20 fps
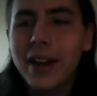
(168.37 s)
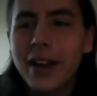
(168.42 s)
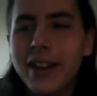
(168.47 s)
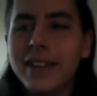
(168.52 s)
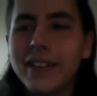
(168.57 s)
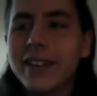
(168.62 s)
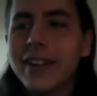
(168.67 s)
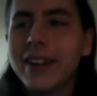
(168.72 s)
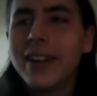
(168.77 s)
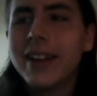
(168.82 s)

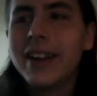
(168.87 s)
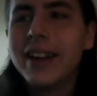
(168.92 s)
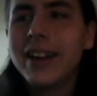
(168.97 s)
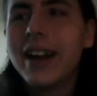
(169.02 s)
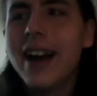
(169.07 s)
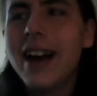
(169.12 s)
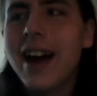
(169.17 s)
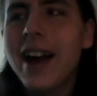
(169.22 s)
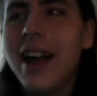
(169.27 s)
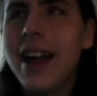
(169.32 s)
And like
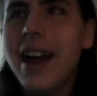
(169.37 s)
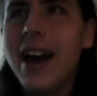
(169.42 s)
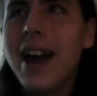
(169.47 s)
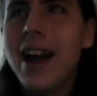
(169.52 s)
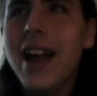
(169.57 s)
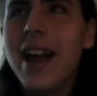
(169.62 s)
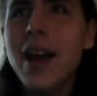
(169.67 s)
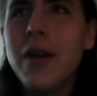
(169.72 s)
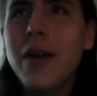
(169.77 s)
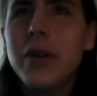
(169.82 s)

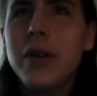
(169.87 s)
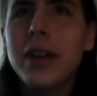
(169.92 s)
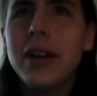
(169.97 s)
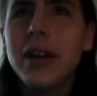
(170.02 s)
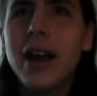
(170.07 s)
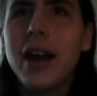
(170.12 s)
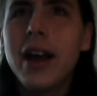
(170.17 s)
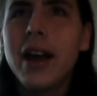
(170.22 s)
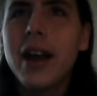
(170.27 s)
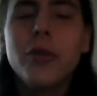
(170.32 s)

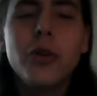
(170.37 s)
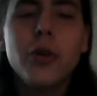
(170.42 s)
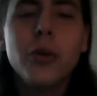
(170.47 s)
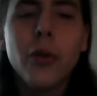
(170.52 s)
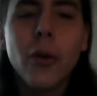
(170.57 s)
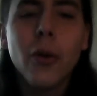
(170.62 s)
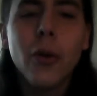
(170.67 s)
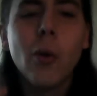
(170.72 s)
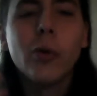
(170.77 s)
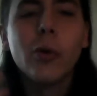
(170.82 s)
I don't do the
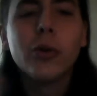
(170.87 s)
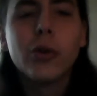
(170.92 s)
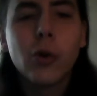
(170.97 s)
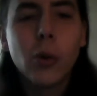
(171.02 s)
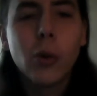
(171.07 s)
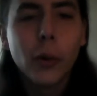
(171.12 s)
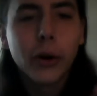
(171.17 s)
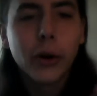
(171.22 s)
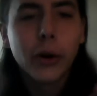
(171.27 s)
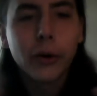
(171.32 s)
whole
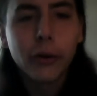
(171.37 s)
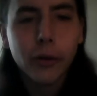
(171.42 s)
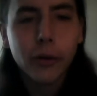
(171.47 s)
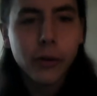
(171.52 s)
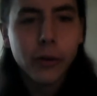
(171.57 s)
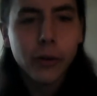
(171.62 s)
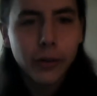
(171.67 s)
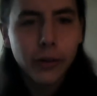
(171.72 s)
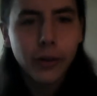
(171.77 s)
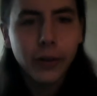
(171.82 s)
Twitter
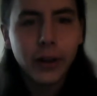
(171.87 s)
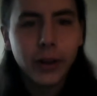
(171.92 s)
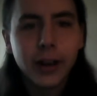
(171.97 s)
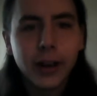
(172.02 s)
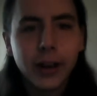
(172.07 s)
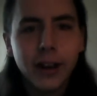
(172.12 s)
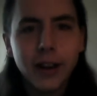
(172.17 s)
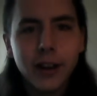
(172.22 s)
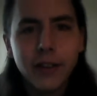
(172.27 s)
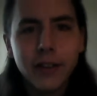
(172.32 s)

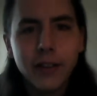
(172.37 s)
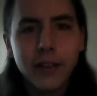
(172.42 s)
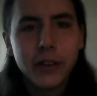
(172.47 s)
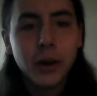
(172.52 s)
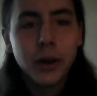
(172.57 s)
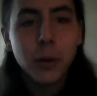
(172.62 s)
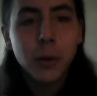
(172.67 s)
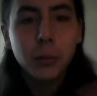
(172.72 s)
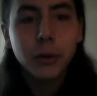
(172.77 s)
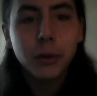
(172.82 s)
thing, the
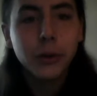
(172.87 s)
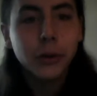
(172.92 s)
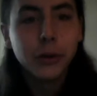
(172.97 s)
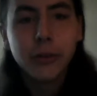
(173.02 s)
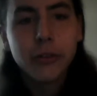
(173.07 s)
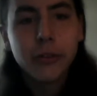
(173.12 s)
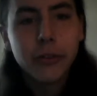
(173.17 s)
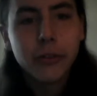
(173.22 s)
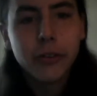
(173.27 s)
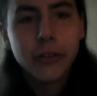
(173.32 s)

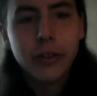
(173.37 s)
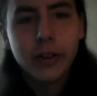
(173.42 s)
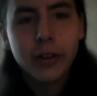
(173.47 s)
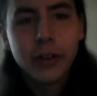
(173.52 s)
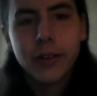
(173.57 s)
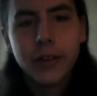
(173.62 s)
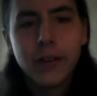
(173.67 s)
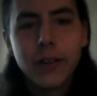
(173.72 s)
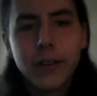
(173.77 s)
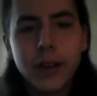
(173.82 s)
Tumblr's
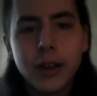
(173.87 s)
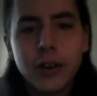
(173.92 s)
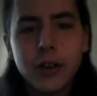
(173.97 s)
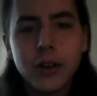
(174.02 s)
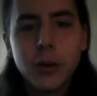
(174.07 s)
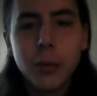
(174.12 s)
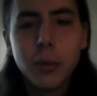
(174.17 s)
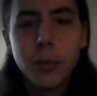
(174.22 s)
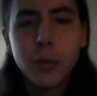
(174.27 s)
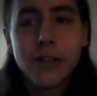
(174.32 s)
thing too
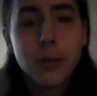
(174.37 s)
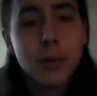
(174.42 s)
much.